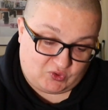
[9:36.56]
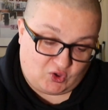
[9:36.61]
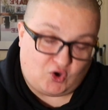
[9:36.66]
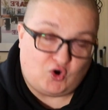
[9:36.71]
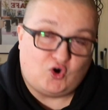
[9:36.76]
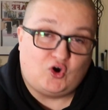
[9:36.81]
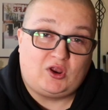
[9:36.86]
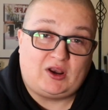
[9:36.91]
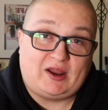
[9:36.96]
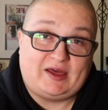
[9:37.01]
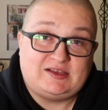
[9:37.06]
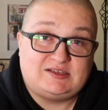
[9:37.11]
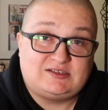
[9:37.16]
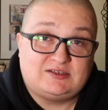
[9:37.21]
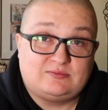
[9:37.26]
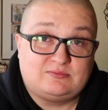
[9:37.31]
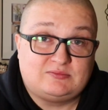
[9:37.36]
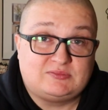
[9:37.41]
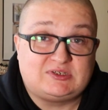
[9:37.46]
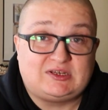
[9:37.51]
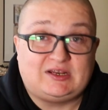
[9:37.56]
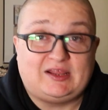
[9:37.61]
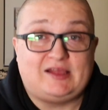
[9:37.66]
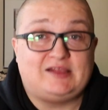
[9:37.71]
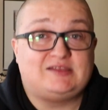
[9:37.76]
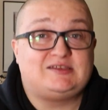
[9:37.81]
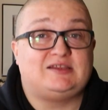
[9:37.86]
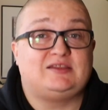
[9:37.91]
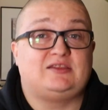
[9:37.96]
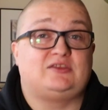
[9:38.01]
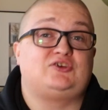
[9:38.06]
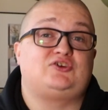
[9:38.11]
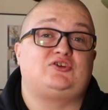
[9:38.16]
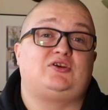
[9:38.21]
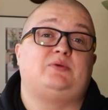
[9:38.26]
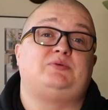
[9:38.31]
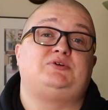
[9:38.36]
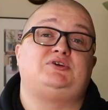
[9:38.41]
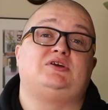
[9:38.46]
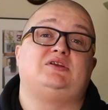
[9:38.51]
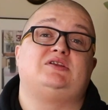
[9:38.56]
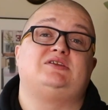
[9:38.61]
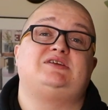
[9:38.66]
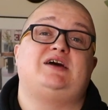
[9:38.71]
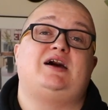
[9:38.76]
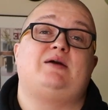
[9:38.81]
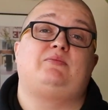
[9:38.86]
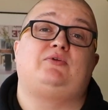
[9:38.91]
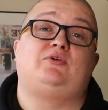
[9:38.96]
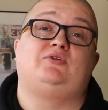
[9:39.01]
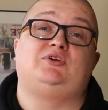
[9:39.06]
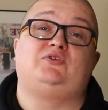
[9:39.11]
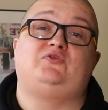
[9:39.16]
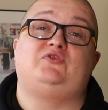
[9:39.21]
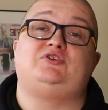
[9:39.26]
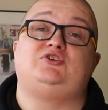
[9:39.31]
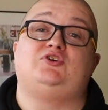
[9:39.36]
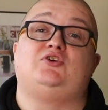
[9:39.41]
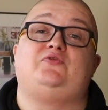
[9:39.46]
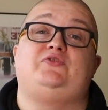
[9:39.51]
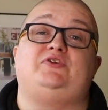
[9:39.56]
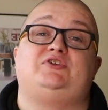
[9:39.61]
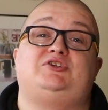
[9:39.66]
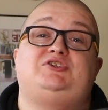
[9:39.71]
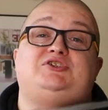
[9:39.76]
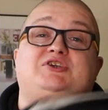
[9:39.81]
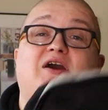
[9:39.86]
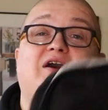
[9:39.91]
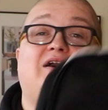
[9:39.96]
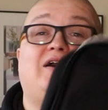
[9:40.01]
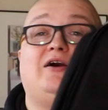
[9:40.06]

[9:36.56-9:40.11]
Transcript: All items linked in the description down below this video for you to check